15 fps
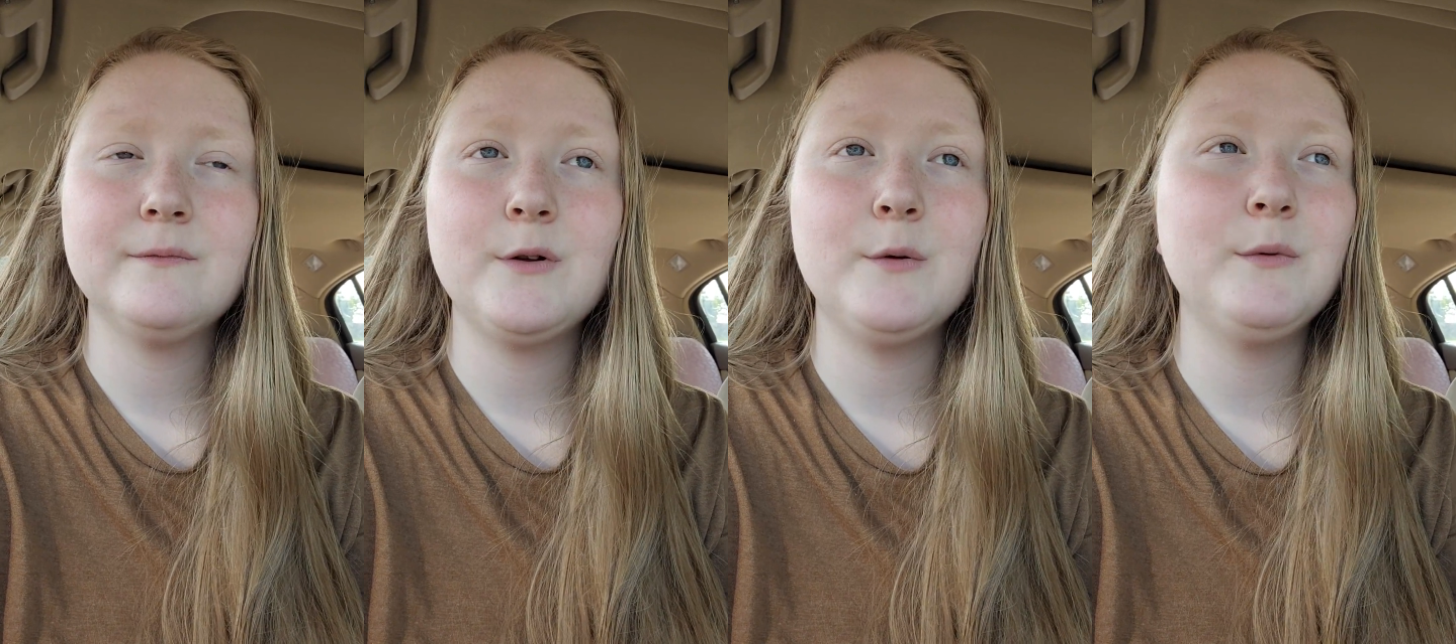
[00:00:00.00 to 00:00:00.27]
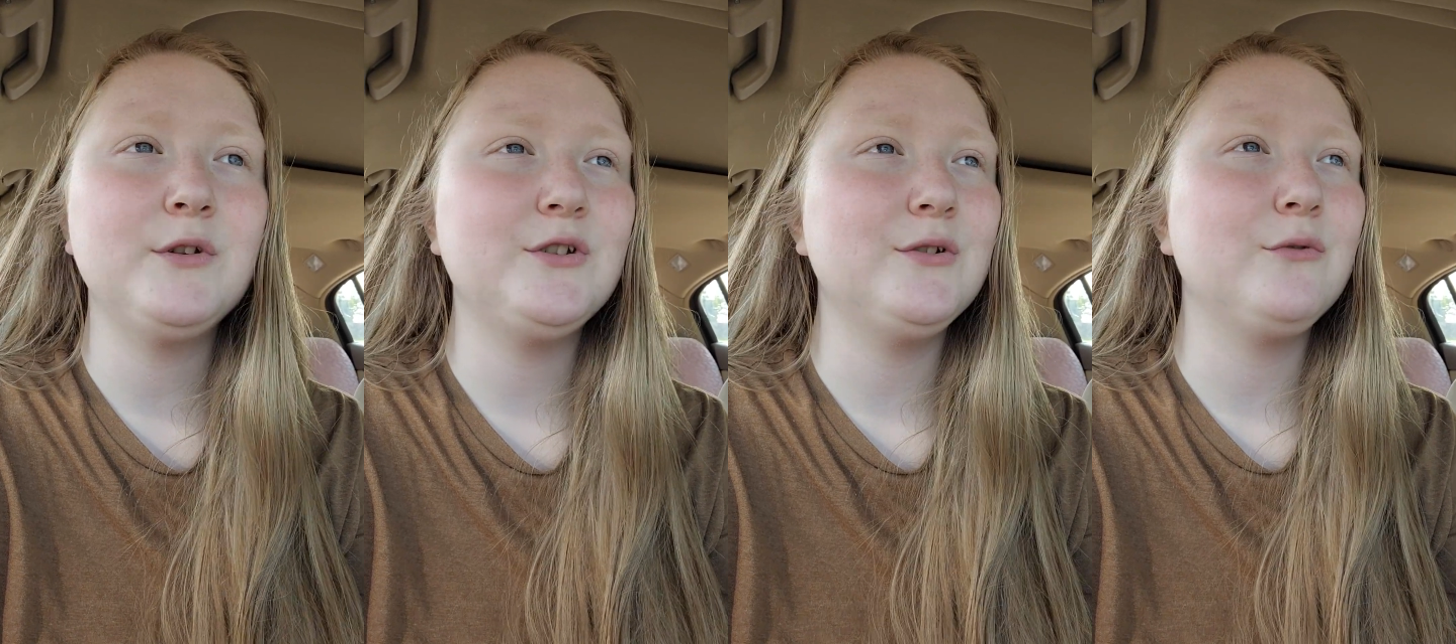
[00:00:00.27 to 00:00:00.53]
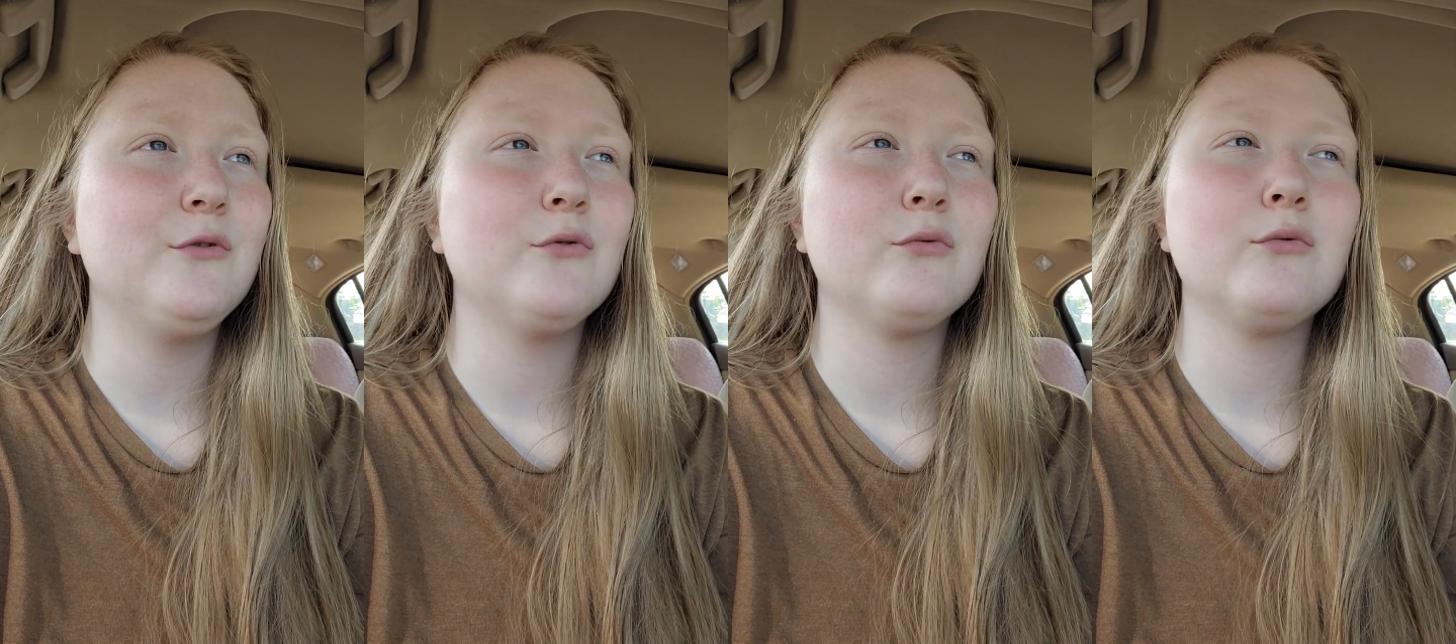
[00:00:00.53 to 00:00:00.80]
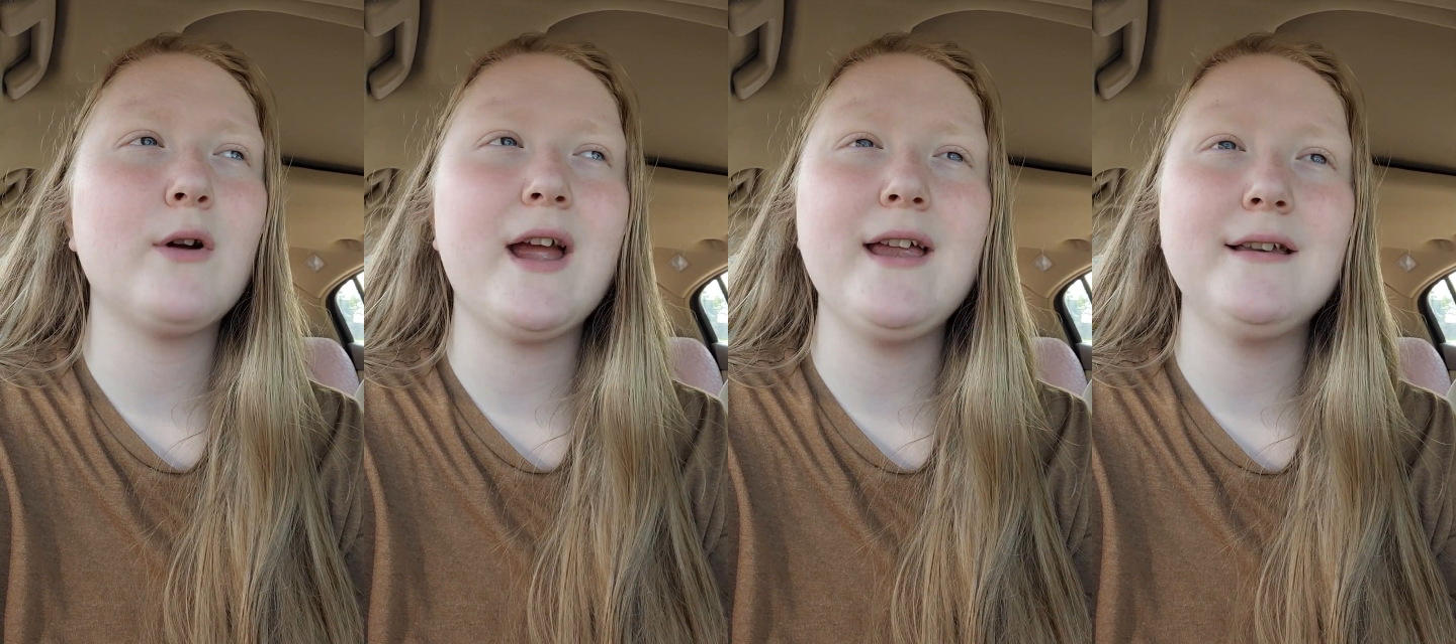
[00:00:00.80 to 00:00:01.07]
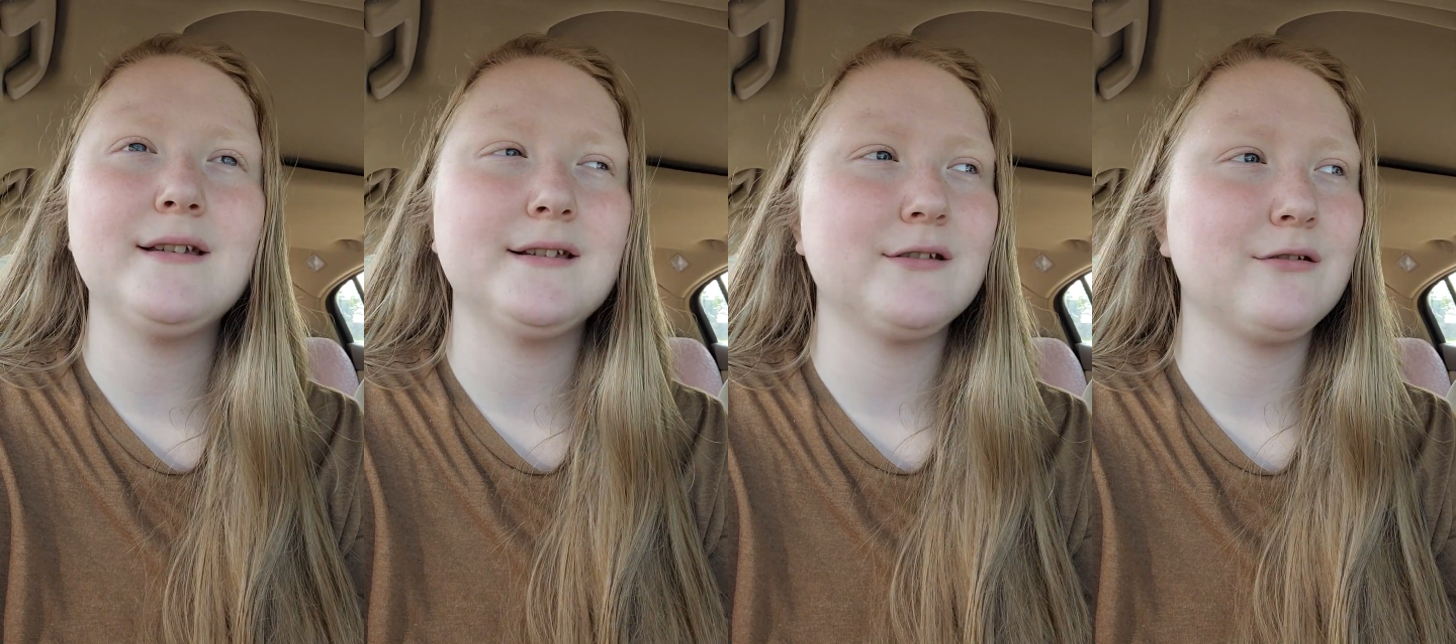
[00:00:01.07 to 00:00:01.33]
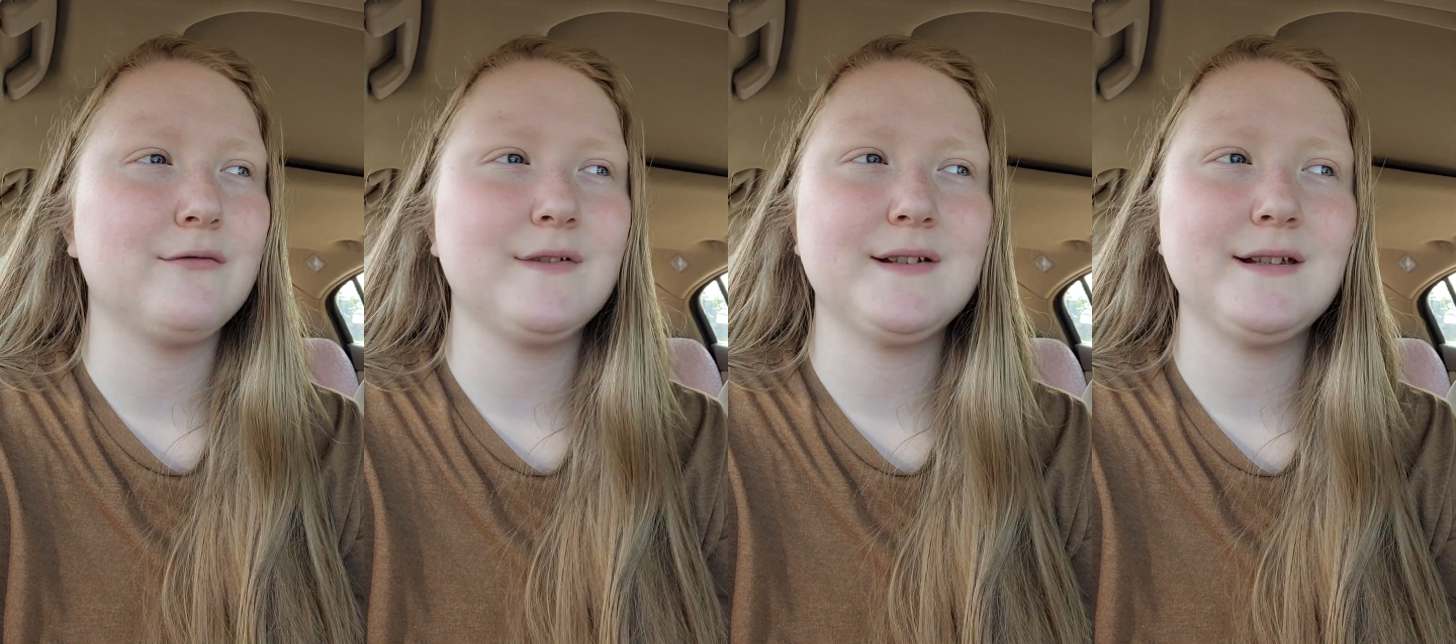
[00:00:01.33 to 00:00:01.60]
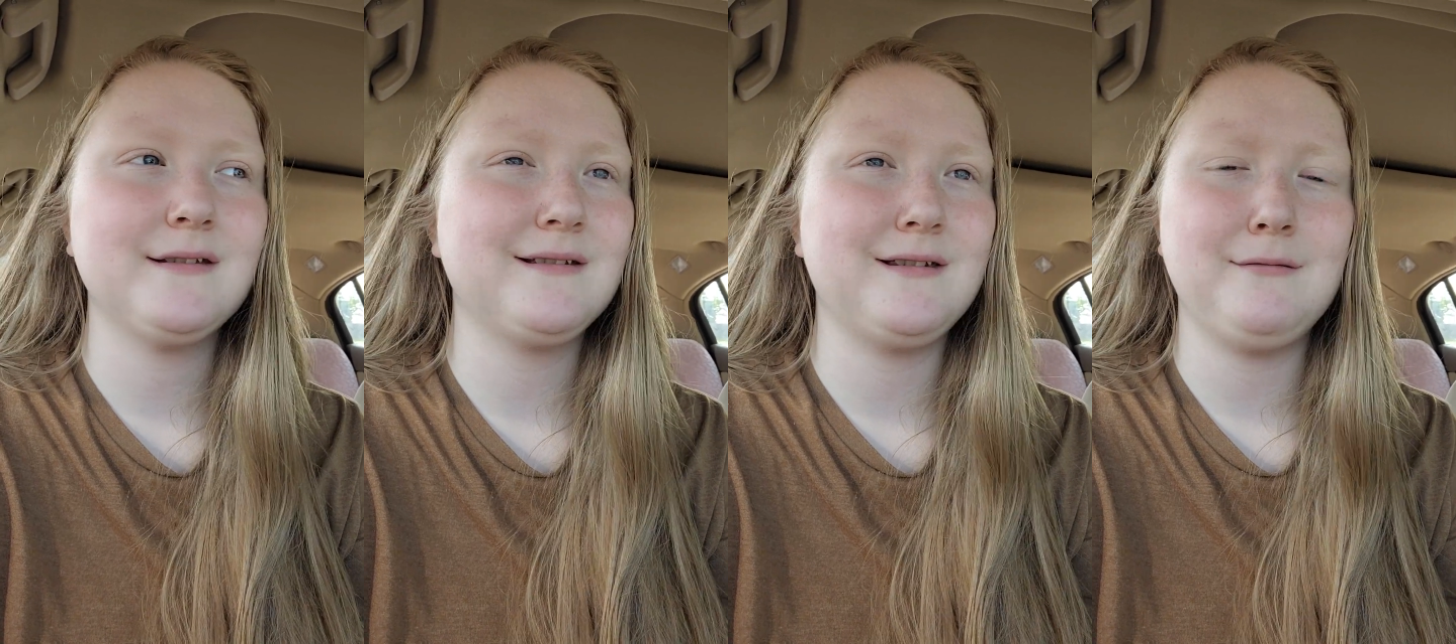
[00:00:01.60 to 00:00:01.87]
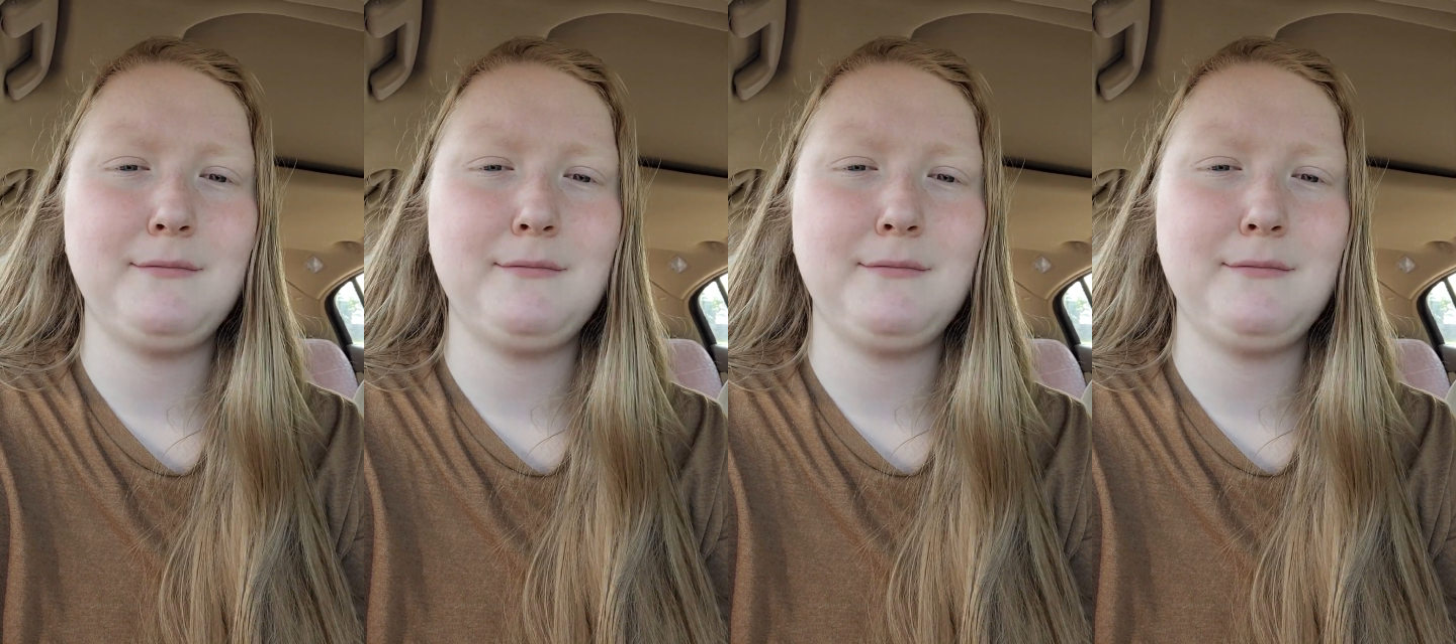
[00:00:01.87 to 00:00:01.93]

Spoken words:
who would do great disservices to